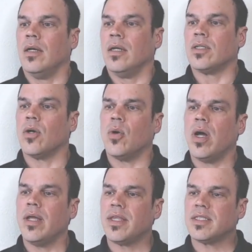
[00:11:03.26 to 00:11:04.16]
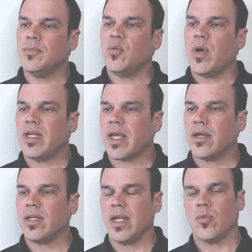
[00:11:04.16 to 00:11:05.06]
So the simple way to
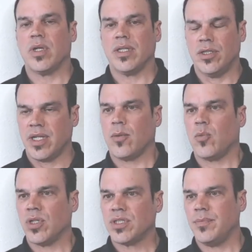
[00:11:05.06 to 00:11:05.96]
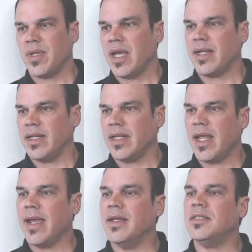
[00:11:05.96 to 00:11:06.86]
calculate what your net worth should be at any
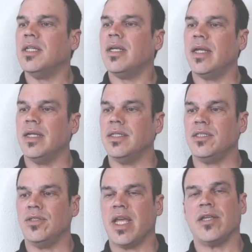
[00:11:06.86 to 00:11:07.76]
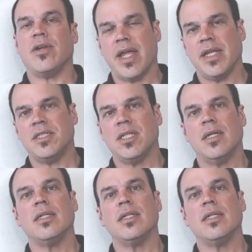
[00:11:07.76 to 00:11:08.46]
age is you take your age